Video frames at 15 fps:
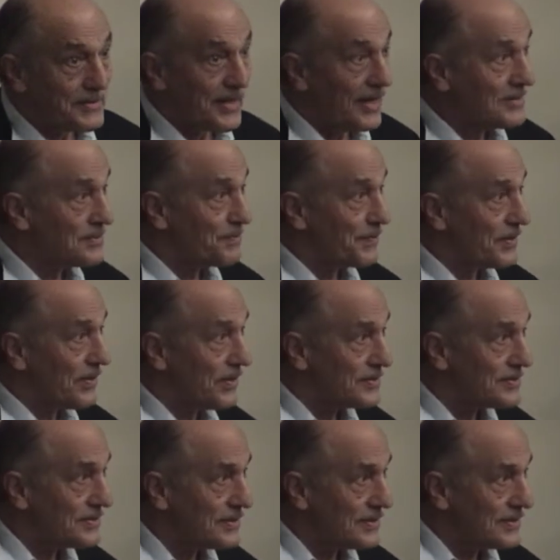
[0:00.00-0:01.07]
but that's
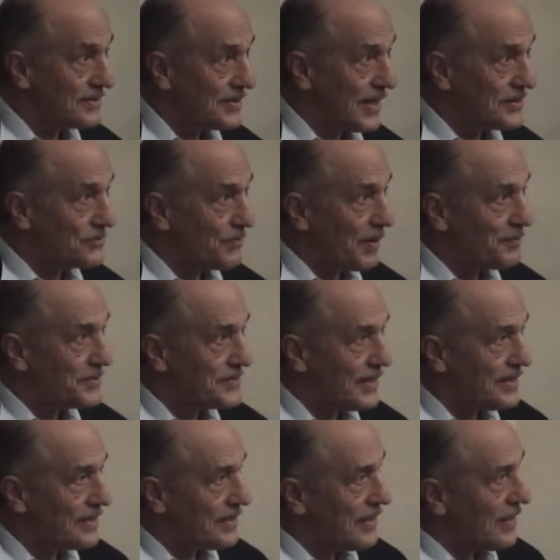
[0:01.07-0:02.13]
because that's
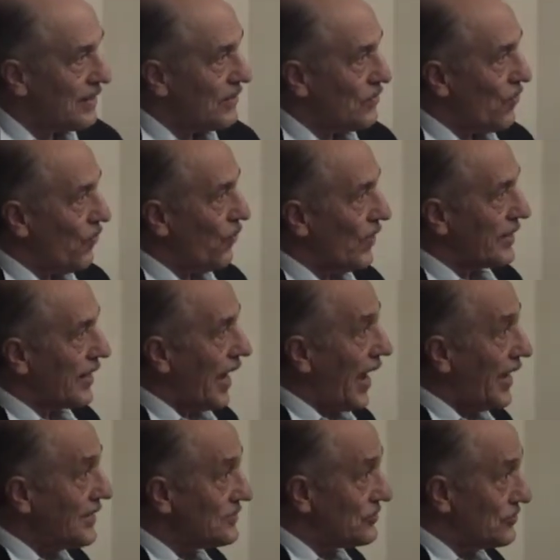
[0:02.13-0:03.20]
representing what
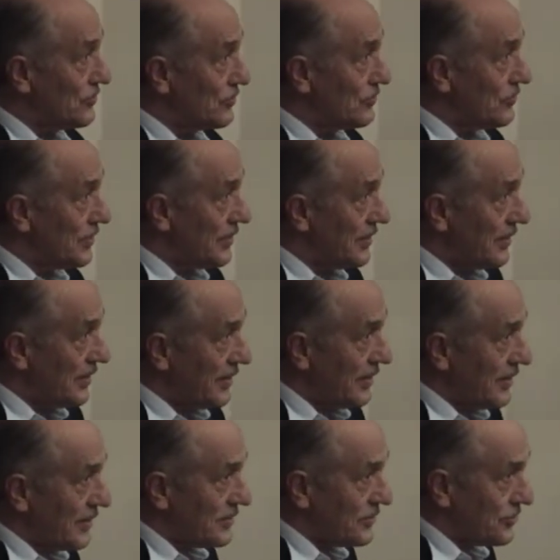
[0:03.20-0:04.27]
I do
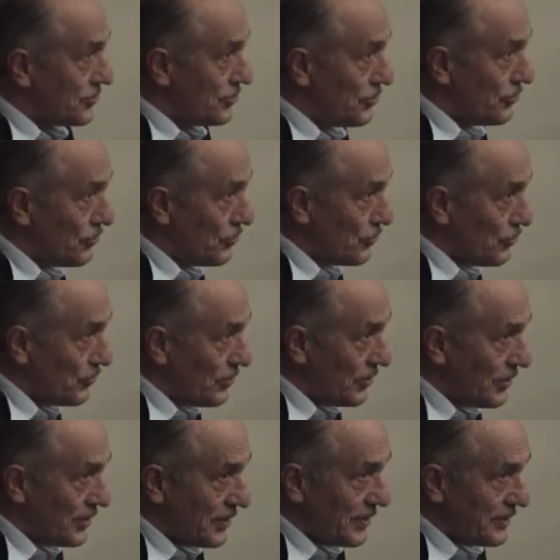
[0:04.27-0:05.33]

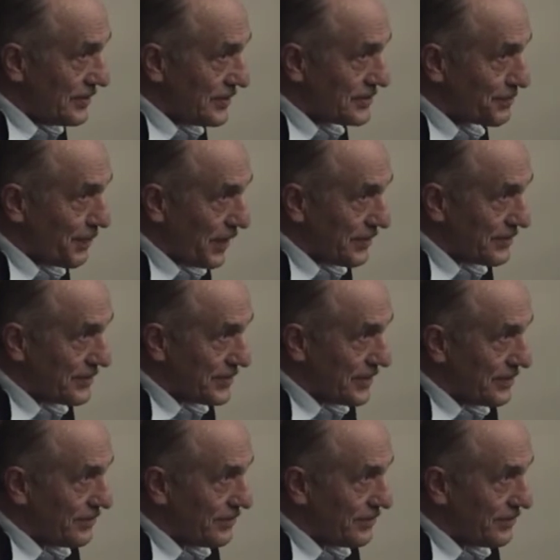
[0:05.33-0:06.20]
to this part of the